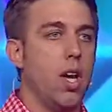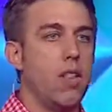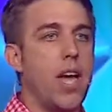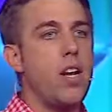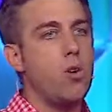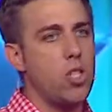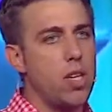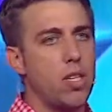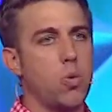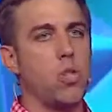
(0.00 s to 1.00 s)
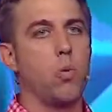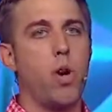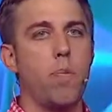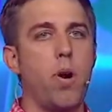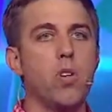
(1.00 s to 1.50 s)
They know Jesus was a
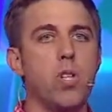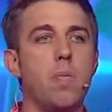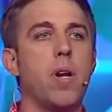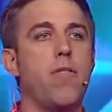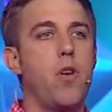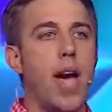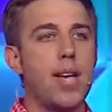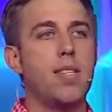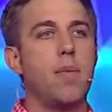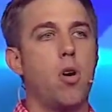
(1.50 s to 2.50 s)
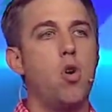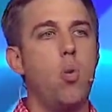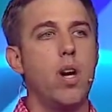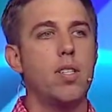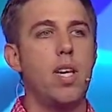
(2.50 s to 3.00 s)
real person, but if you ask them who
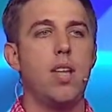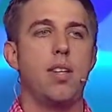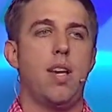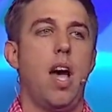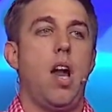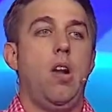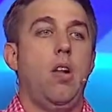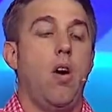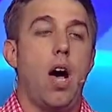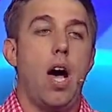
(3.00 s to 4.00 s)
was he, they say, I don't know.